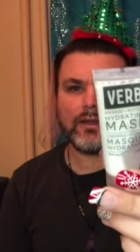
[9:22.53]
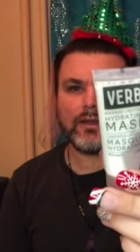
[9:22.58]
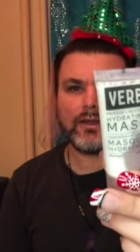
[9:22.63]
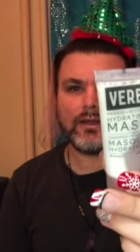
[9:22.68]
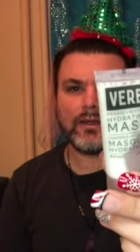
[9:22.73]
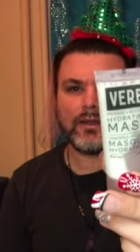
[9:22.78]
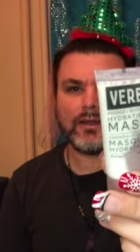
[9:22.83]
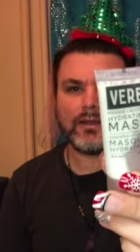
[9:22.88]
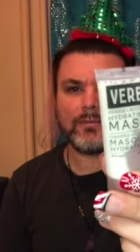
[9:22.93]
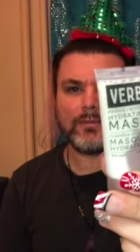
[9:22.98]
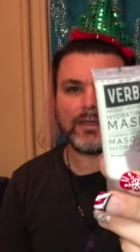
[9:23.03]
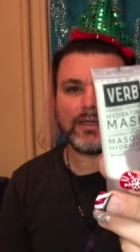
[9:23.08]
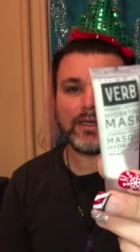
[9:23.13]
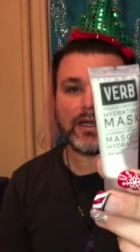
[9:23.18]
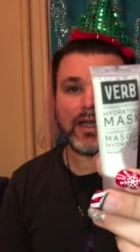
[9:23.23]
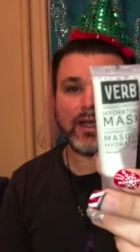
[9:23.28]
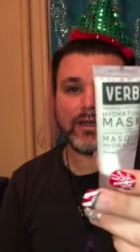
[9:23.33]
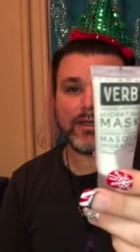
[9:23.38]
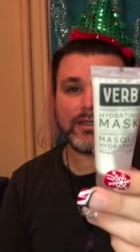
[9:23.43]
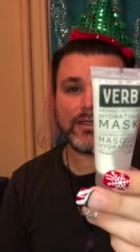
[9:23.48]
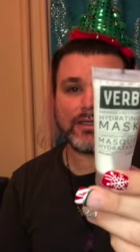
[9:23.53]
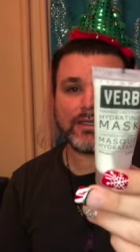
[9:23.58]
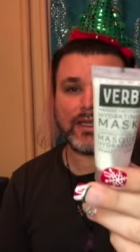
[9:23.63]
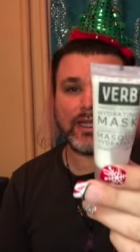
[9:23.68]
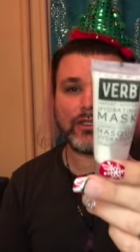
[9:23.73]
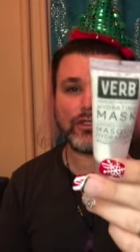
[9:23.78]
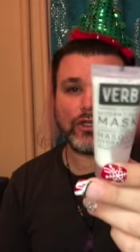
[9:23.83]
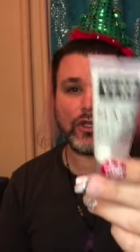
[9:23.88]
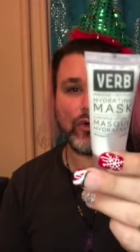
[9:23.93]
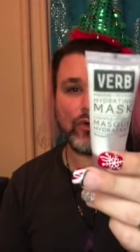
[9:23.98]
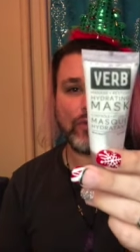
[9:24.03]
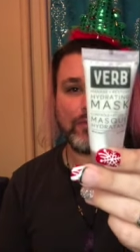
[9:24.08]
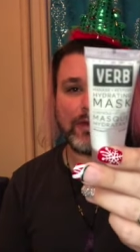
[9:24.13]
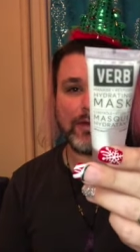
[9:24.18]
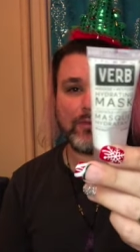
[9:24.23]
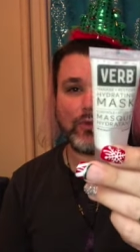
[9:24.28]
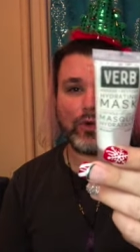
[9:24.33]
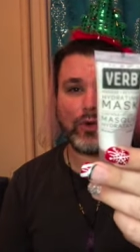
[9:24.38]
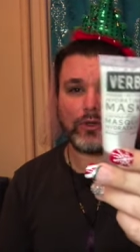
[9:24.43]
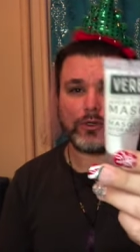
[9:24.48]
um, and honestly, I don't
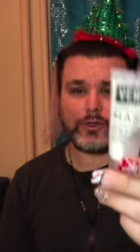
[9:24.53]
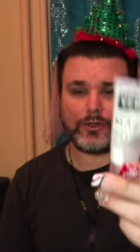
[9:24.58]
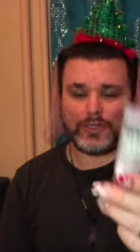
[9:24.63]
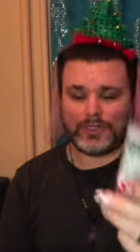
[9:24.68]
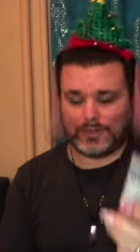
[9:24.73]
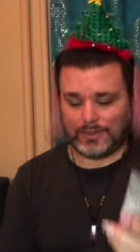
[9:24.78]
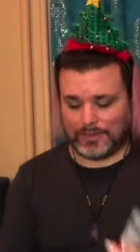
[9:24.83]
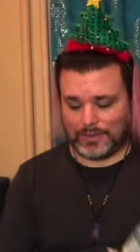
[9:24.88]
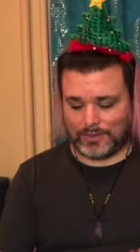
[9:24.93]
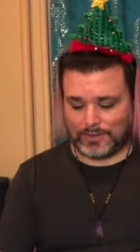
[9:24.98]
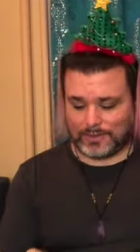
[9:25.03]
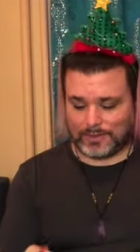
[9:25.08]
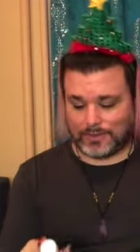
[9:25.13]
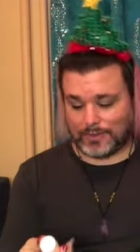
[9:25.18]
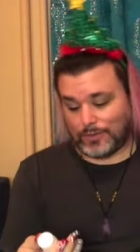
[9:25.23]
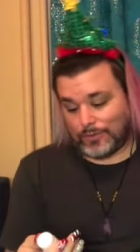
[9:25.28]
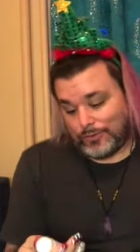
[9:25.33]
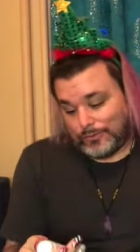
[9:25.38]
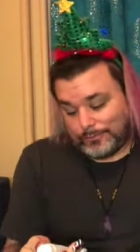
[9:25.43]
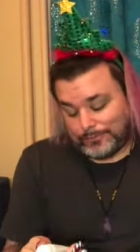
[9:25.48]
remember ordering these, so.